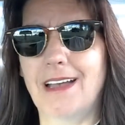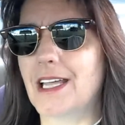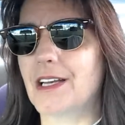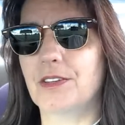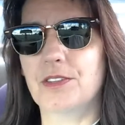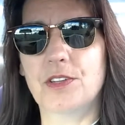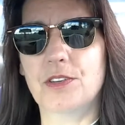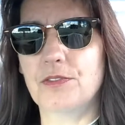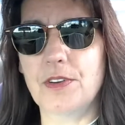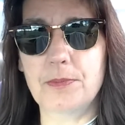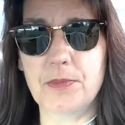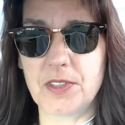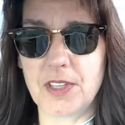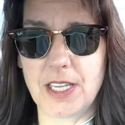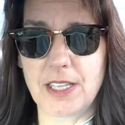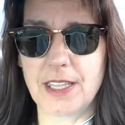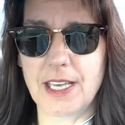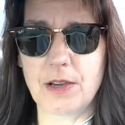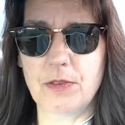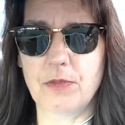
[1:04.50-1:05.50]
I don't know if I'm
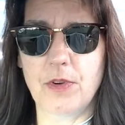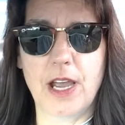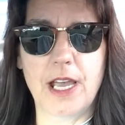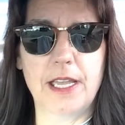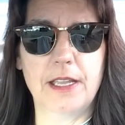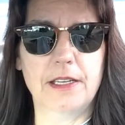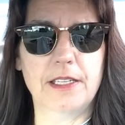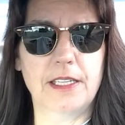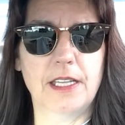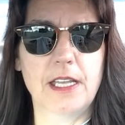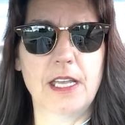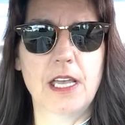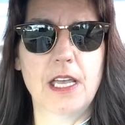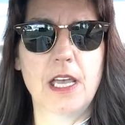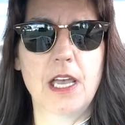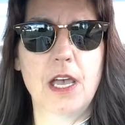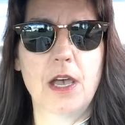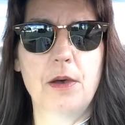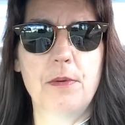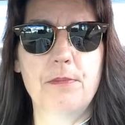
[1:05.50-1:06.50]
saying that right.
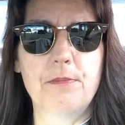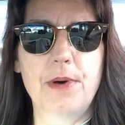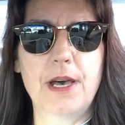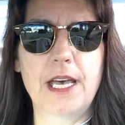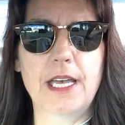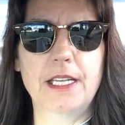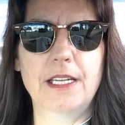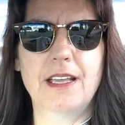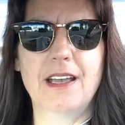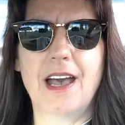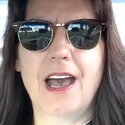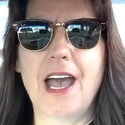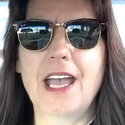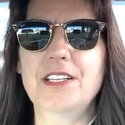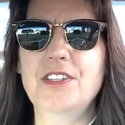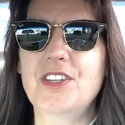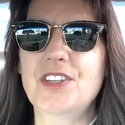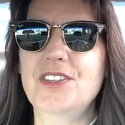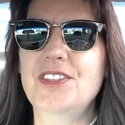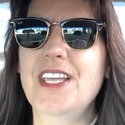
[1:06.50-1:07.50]
But
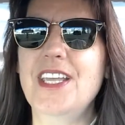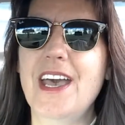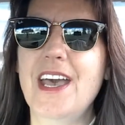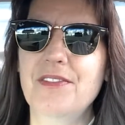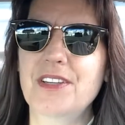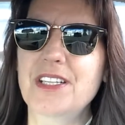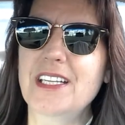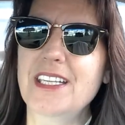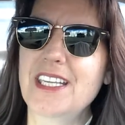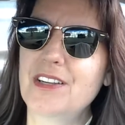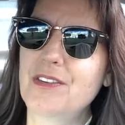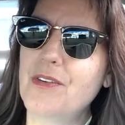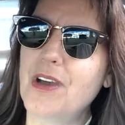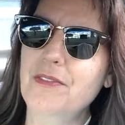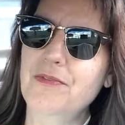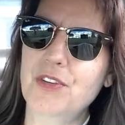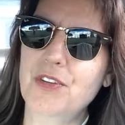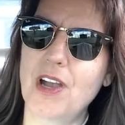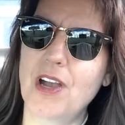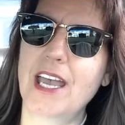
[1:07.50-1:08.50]
I just haven't, you know,
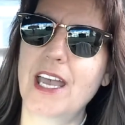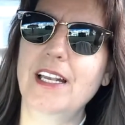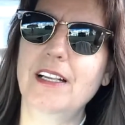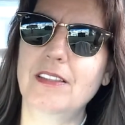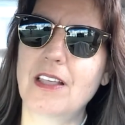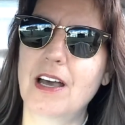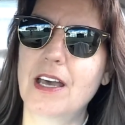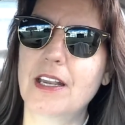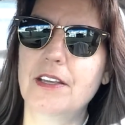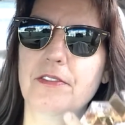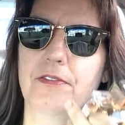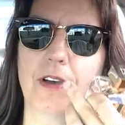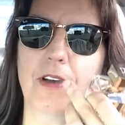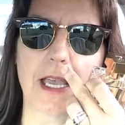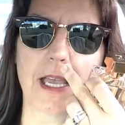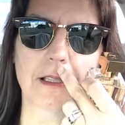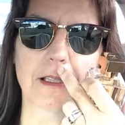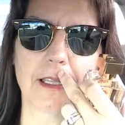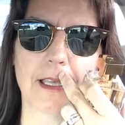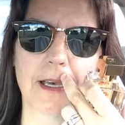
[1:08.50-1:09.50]
I've tried a lot of,
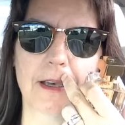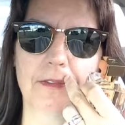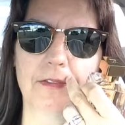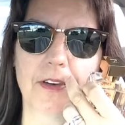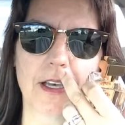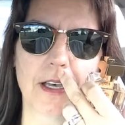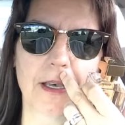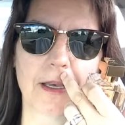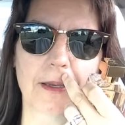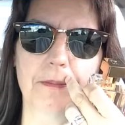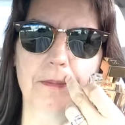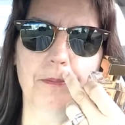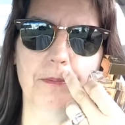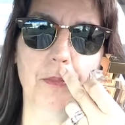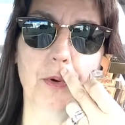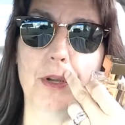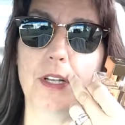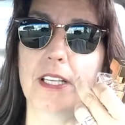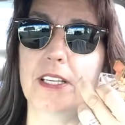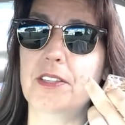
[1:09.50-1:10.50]
I love uh,
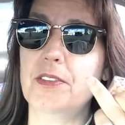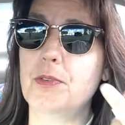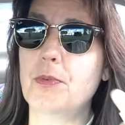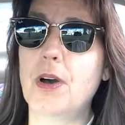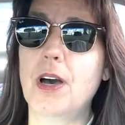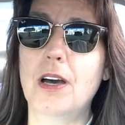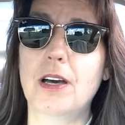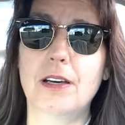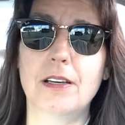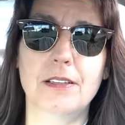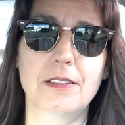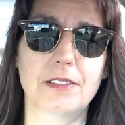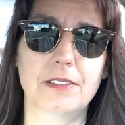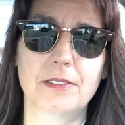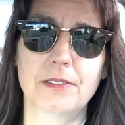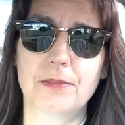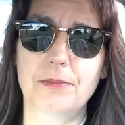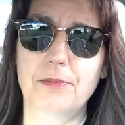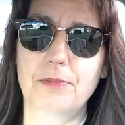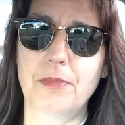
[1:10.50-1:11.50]
Pour les Soirs
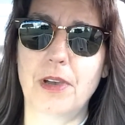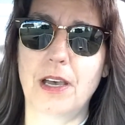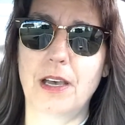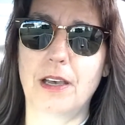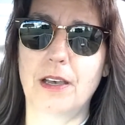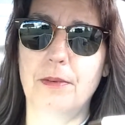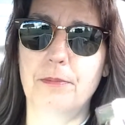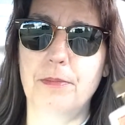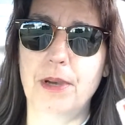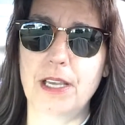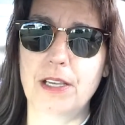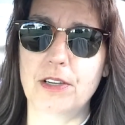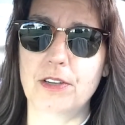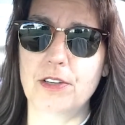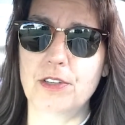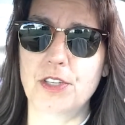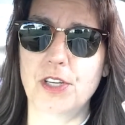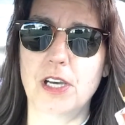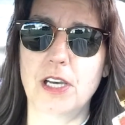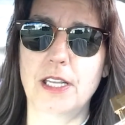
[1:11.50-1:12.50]
um, by
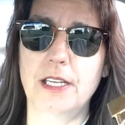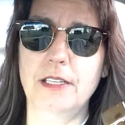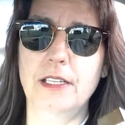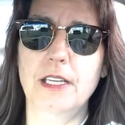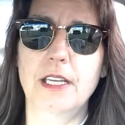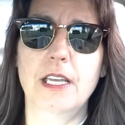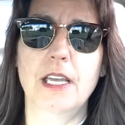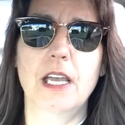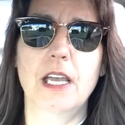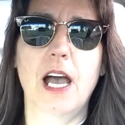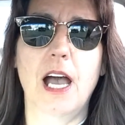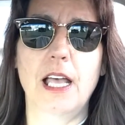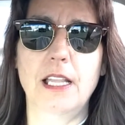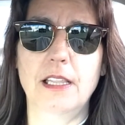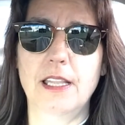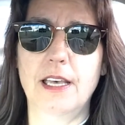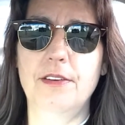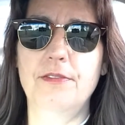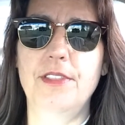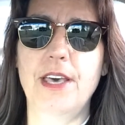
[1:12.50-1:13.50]
Kurkdjian. I
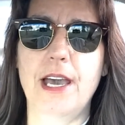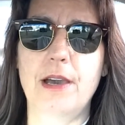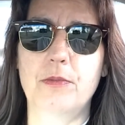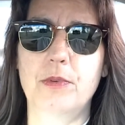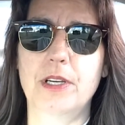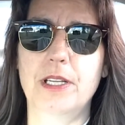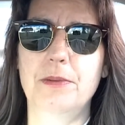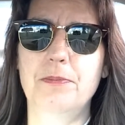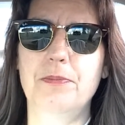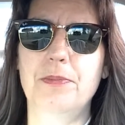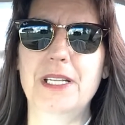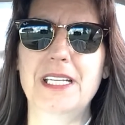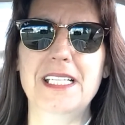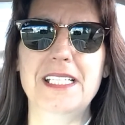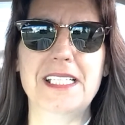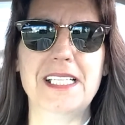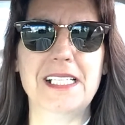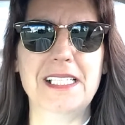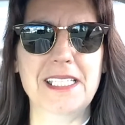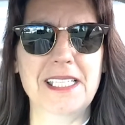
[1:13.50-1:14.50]
love that one, but
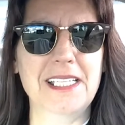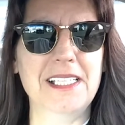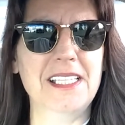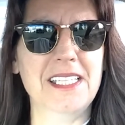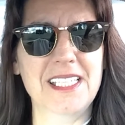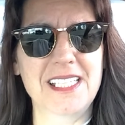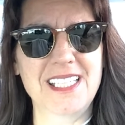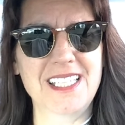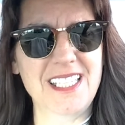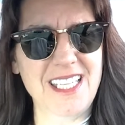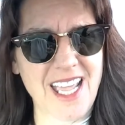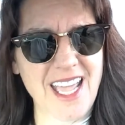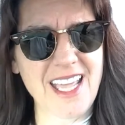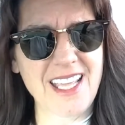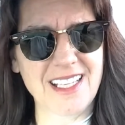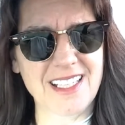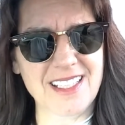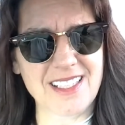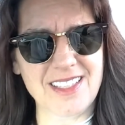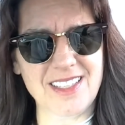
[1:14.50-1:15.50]
it's a little
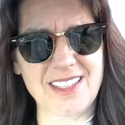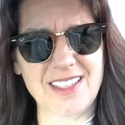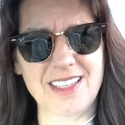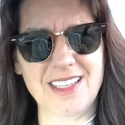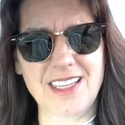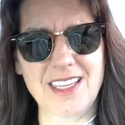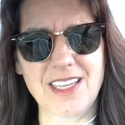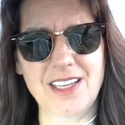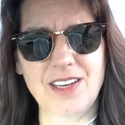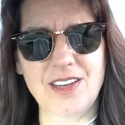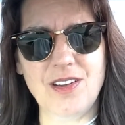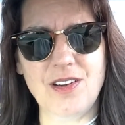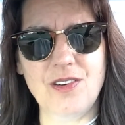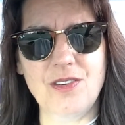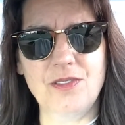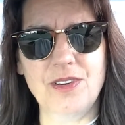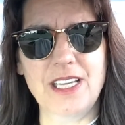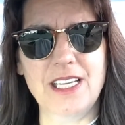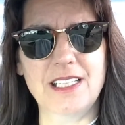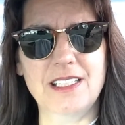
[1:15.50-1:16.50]
intense, you
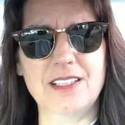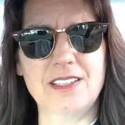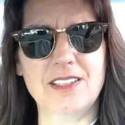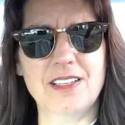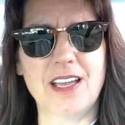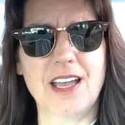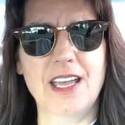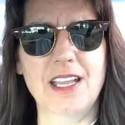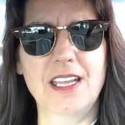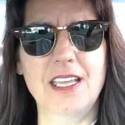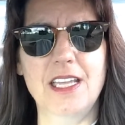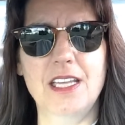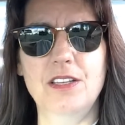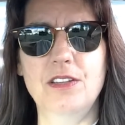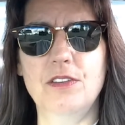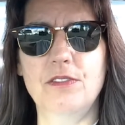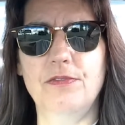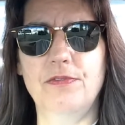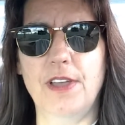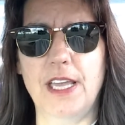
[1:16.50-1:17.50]
know, it's kind of
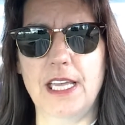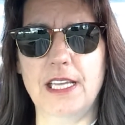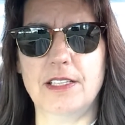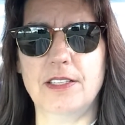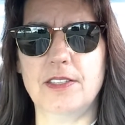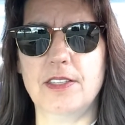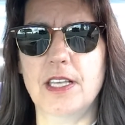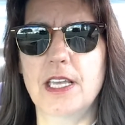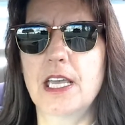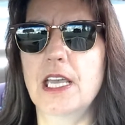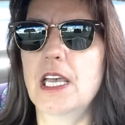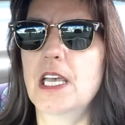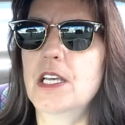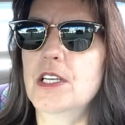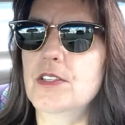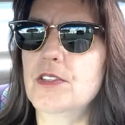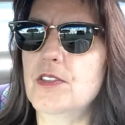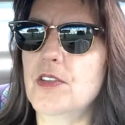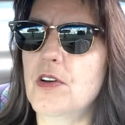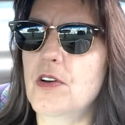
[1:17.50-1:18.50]
in your face.
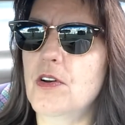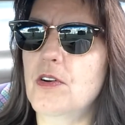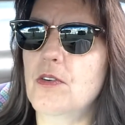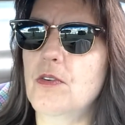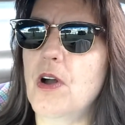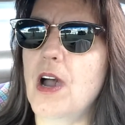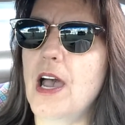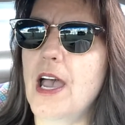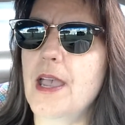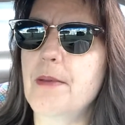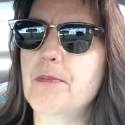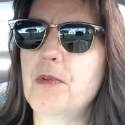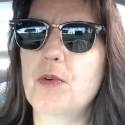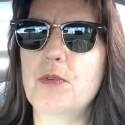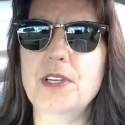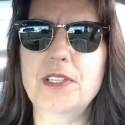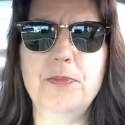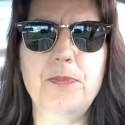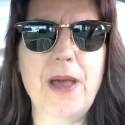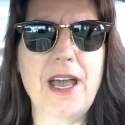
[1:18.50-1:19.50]
So I'm
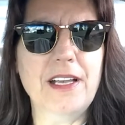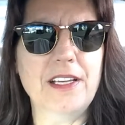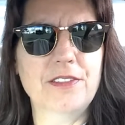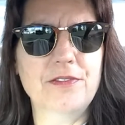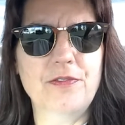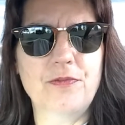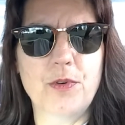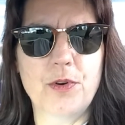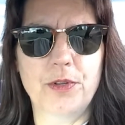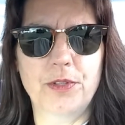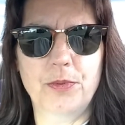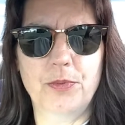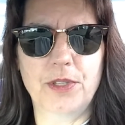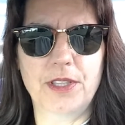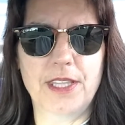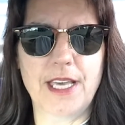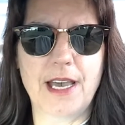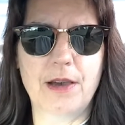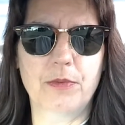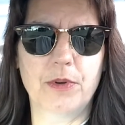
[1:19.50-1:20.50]
always back and forth
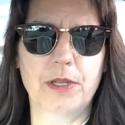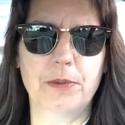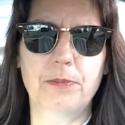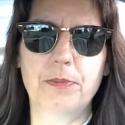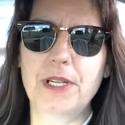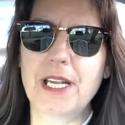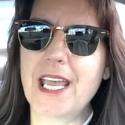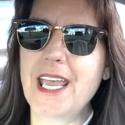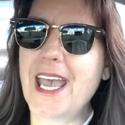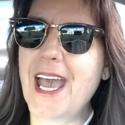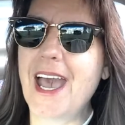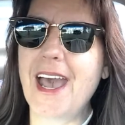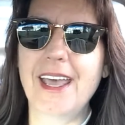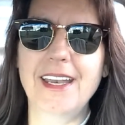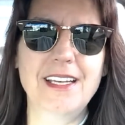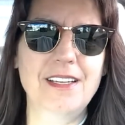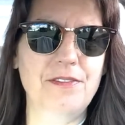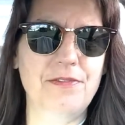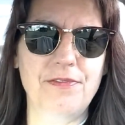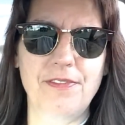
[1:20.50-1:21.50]
with that one, but I
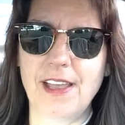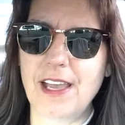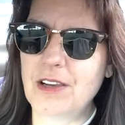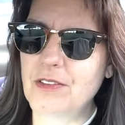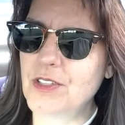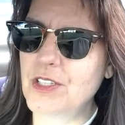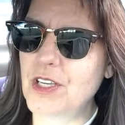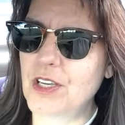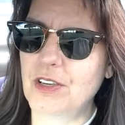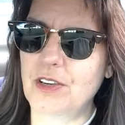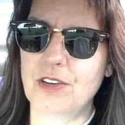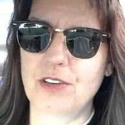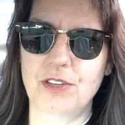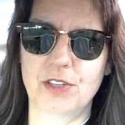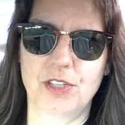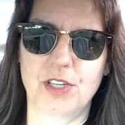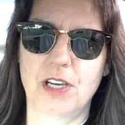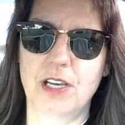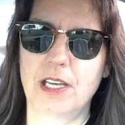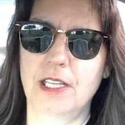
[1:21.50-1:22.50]
hadn't found a
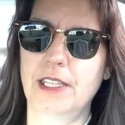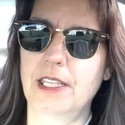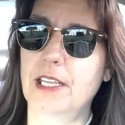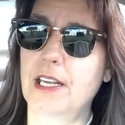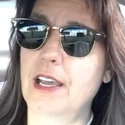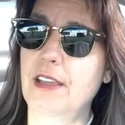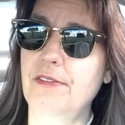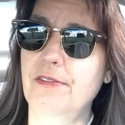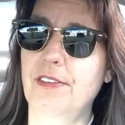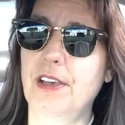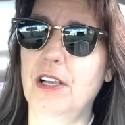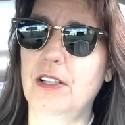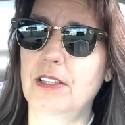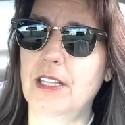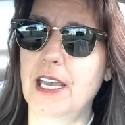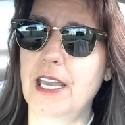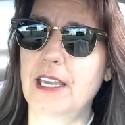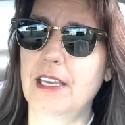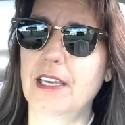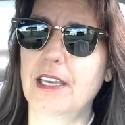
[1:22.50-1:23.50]
Kurkdjian that I felt
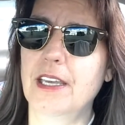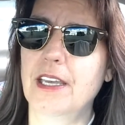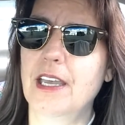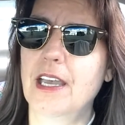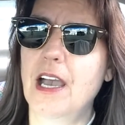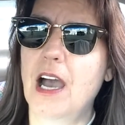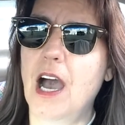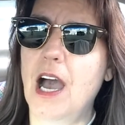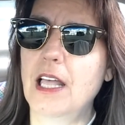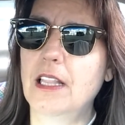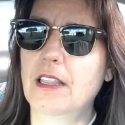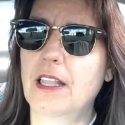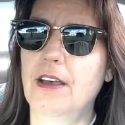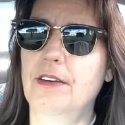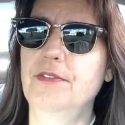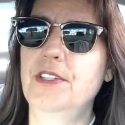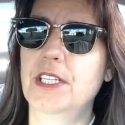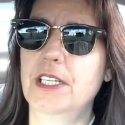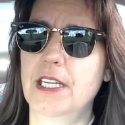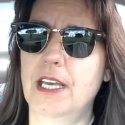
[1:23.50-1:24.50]
like I
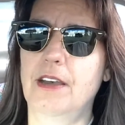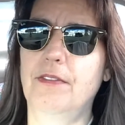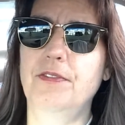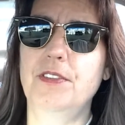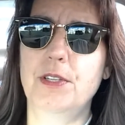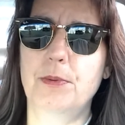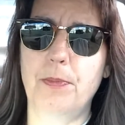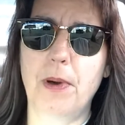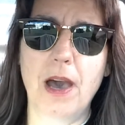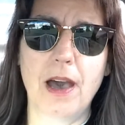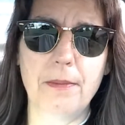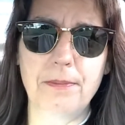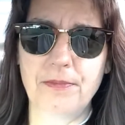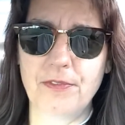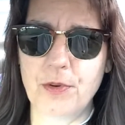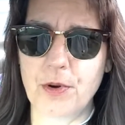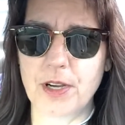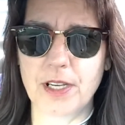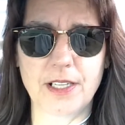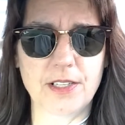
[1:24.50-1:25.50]
loved enough to pop
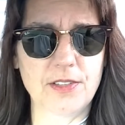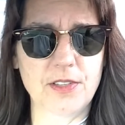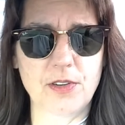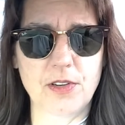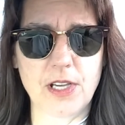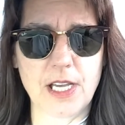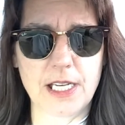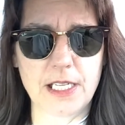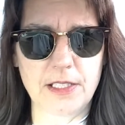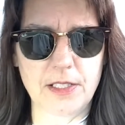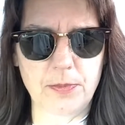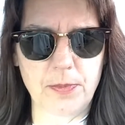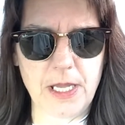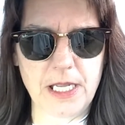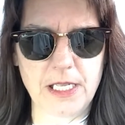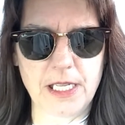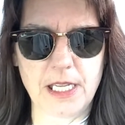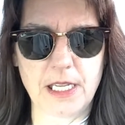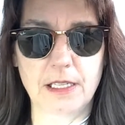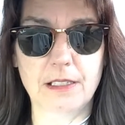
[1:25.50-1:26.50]
for because they're kind of
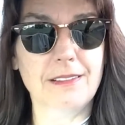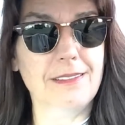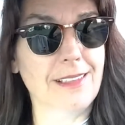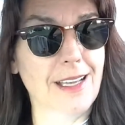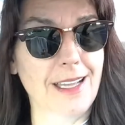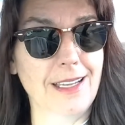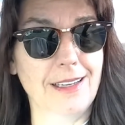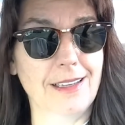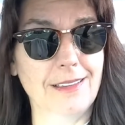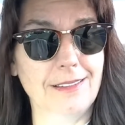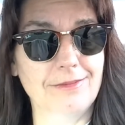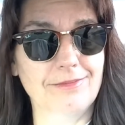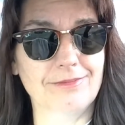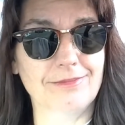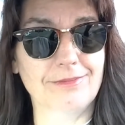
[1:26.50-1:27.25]
spendy, kind of.